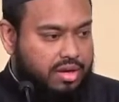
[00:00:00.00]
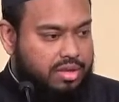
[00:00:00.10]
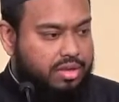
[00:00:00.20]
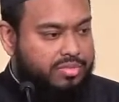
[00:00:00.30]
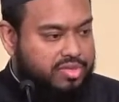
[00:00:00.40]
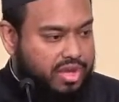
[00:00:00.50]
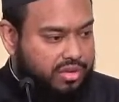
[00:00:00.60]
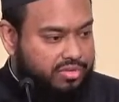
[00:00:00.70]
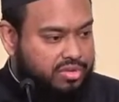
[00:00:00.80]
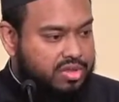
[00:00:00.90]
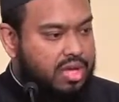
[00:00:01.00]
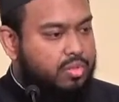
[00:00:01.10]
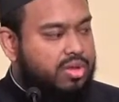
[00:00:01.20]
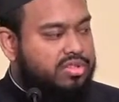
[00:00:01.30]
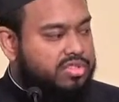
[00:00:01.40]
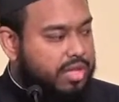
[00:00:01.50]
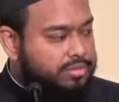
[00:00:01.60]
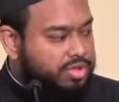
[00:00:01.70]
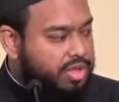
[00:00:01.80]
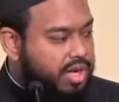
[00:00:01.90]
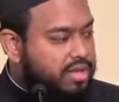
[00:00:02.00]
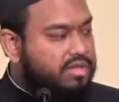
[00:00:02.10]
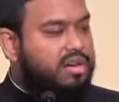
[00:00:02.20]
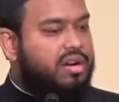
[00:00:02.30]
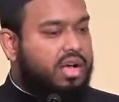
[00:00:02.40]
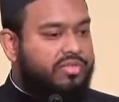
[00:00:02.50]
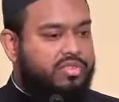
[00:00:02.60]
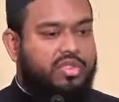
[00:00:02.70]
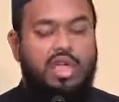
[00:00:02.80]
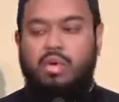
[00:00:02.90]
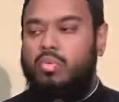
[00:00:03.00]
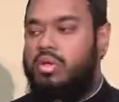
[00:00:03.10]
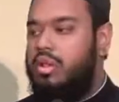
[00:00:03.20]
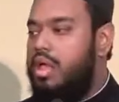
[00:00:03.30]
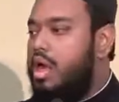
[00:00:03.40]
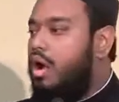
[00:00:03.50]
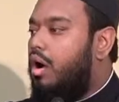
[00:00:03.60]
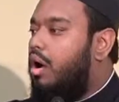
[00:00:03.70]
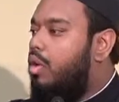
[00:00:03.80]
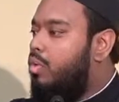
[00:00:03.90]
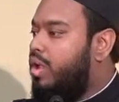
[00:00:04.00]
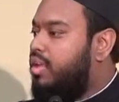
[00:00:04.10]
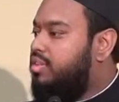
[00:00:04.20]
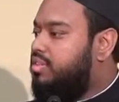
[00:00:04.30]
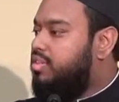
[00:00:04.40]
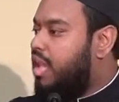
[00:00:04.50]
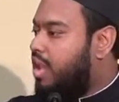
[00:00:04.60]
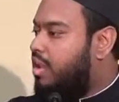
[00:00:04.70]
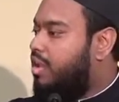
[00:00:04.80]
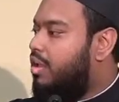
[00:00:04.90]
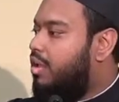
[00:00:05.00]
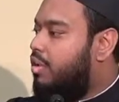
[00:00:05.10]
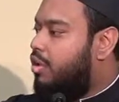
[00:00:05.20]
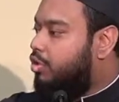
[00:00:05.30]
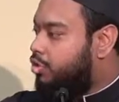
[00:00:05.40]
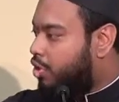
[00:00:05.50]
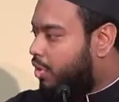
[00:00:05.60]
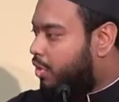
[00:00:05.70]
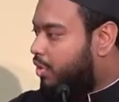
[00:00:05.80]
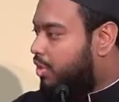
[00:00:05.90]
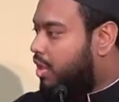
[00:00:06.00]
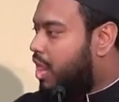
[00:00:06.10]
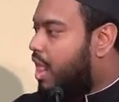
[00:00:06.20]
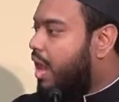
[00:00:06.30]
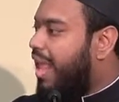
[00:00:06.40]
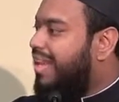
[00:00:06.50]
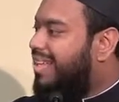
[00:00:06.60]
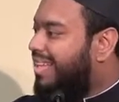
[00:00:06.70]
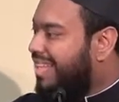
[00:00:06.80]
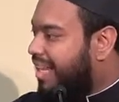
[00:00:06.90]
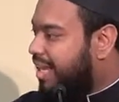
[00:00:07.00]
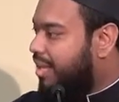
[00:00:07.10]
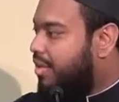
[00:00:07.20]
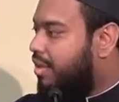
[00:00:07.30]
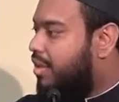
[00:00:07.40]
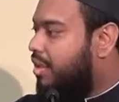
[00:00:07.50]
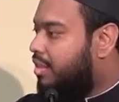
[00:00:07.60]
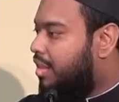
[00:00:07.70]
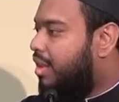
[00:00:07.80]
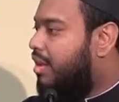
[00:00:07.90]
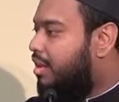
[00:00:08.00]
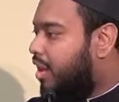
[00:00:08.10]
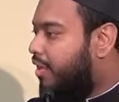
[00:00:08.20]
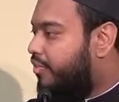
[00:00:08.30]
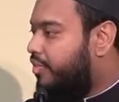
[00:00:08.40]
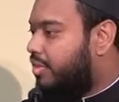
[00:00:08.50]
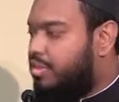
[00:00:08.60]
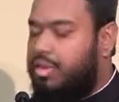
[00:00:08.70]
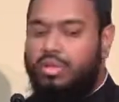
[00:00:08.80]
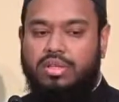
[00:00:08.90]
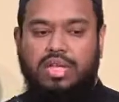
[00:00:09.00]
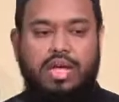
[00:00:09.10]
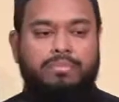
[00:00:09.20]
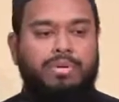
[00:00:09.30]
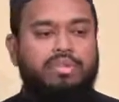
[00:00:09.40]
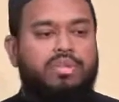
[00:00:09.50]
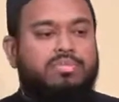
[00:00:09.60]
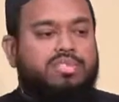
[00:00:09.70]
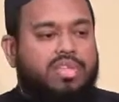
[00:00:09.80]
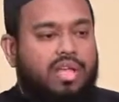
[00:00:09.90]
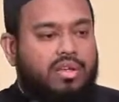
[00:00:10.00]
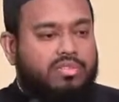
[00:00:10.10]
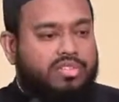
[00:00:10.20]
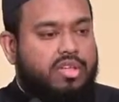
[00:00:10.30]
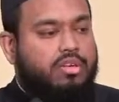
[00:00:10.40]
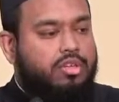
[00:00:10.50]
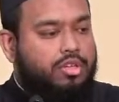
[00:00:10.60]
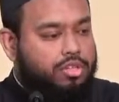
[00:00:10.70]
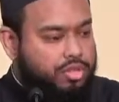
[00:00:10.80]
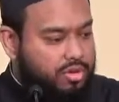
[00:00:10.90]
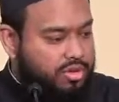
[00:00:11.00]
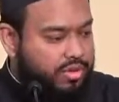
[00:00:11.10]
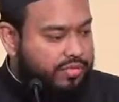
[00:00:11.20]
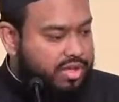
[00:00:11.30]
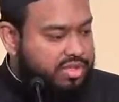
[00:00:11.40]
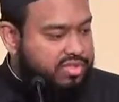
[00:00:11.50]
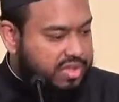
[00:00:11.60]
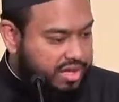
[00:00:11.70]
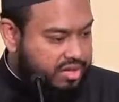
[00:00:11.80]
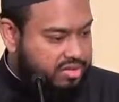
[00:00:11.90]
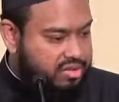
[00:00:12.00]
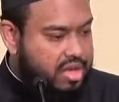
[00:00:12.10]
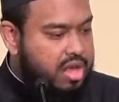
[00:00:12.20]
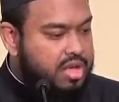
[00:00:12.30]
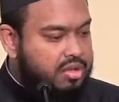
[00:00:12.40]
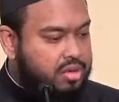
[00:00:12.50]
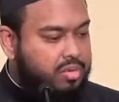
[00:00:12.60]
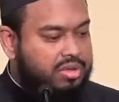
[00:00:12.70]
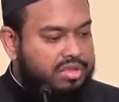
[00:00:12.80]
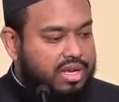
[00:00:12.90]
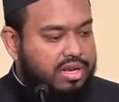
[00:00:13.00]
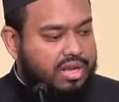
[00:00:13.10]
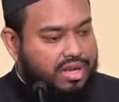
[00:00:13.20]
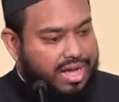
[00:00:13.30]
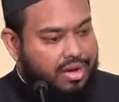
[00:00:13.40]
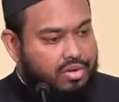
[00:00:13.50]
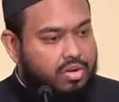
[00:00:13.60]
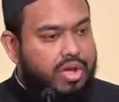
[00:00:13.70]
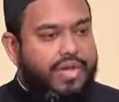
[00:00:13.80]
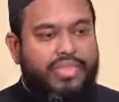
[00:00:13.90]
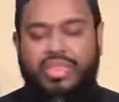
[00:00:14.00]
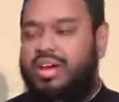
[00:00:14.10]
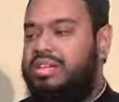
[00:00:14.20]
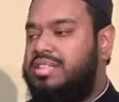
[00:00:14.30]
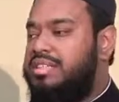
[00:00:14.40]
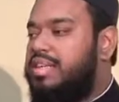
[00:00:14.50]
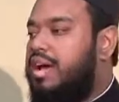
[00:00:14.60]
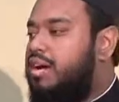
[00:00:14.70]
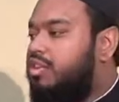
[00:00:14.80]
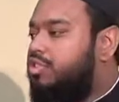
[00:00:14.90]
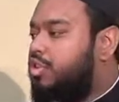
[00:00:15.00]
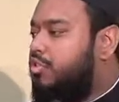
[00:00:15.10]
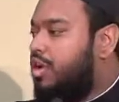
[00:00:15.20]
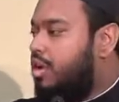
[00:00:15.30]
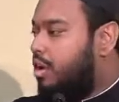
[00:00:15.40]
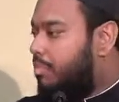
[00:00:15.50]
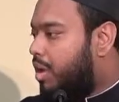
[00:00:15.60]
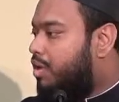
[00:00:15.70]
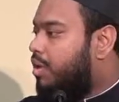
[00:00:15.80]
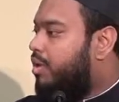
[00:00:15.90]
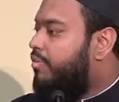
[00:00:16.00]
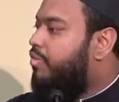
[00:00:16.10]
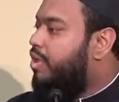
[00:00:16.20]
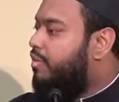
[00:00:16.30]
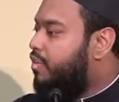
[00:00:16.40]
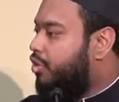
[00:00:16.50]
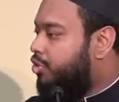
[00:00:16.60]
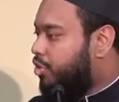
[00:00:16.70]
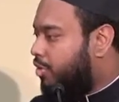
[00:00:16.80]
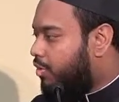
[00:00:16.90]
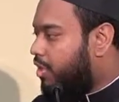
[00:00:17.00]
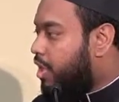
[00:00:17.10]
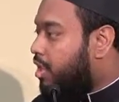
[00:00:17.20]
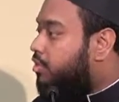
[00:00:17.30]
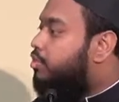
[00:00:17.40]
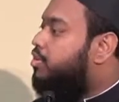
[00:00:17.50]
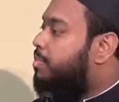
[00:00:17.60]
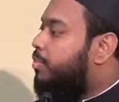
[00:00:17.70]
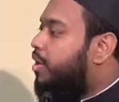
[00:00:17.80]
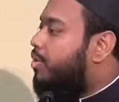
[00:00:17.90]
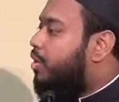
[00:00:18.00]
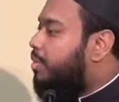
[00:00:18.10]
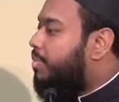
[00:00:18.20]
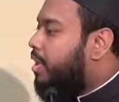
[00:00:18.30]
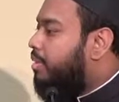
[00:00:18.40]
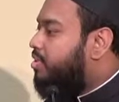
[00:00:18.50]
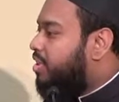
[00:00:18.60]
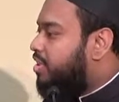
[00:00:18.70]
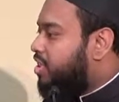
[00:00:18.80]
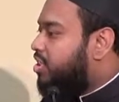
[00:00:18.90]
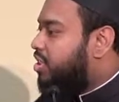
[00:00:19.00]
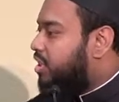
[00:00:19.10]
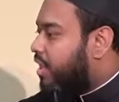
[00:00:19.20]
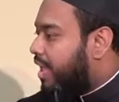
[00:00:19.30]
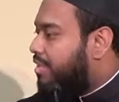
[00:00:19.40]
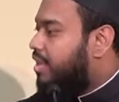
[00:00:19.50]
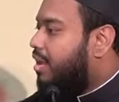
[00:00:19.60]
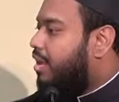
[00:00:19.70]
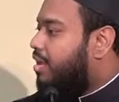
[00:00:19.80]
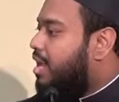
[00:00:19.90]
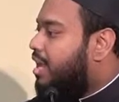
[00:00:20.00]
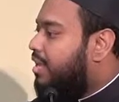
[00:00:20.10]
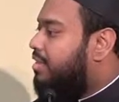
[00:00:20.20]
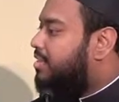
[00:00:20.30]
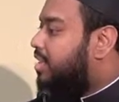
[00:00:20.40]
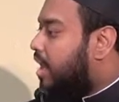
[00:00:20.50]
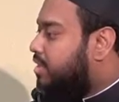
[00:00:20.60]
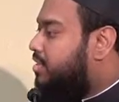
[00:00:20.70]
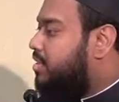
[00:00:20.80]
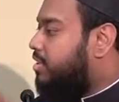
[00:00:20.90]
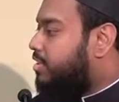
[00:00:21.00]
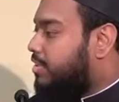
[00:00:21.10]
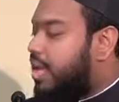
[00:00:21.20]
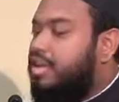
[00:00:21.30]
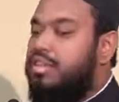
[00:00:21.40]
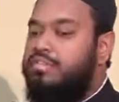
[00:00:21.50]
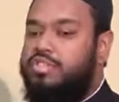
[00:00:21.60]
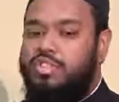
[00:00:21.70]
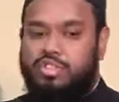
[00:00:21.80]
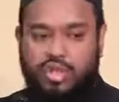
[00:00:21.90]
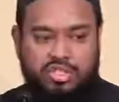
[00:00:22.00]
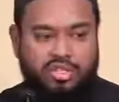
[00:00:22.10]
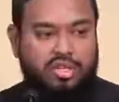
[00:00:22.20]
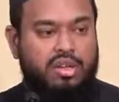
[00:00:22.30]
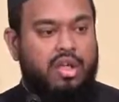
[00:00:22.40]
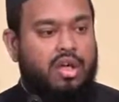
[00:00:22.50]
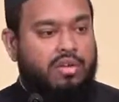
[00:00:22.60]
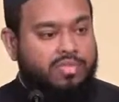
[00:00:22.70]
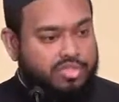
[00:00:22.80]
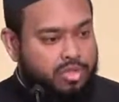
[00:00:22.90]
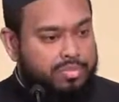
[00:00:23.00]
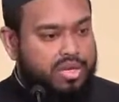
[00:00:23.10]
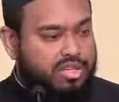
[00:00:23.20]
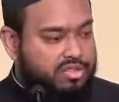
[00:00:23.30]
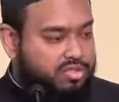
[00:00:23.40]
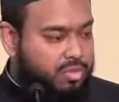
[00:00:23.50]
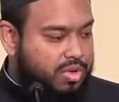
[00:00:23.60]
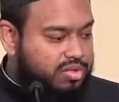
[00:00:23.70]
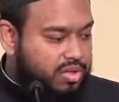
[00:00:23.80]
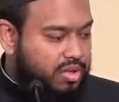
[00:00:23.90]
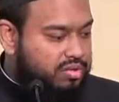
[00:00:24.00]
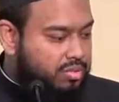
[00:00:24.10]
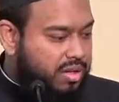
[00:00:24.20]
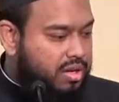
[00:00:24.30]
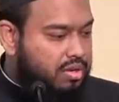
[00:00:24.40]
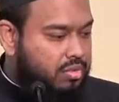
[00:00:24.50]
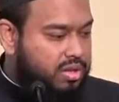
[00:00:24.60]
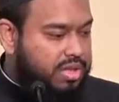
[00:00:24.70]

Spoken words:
themselves. They will subjugate their nafs. They will always take control and lead their nafs. They will not put themselves in control of their desires. They will not allow their desires to run amok, free of control, to the point where it becomes an addiction and they are in this constant cycle of destruction, of disobedience towards Allah subhanahu wa